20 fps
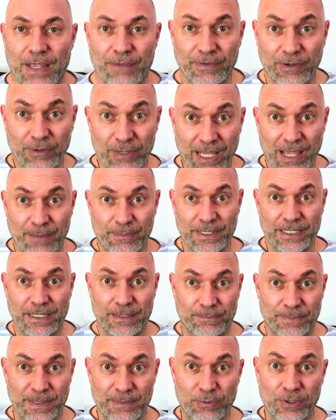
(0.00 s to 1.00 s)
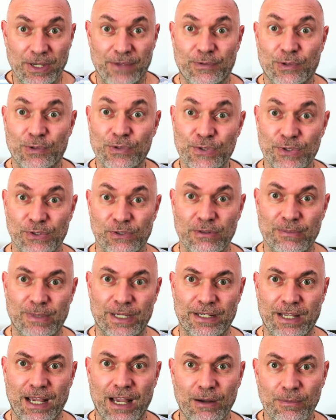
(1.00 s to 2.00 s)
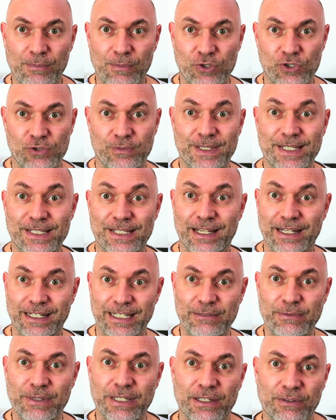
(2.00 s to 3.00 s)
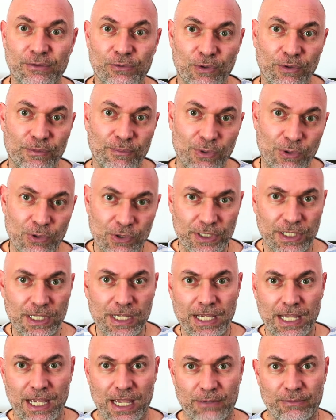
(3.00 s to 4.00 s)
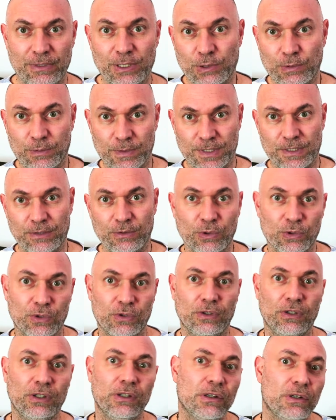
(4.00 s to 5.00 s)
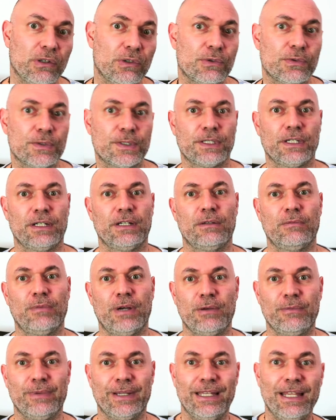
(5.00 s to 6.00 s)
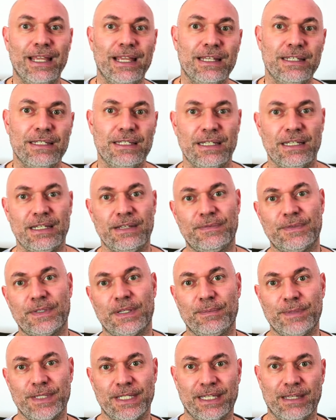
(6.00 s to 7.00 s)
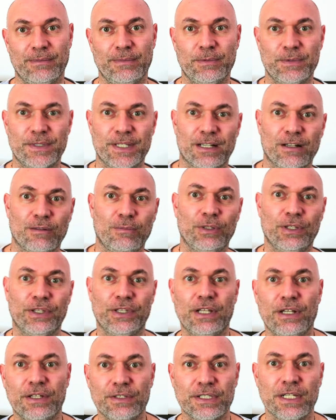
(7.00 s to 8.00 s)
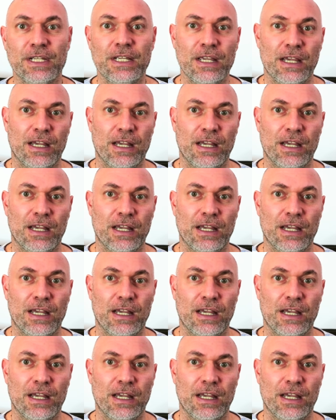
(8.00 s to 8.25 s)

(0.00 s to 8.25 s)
very happy that people have concern about how much recycling we can do on board, and we go with local laws where we land, if something can be recyclable or not.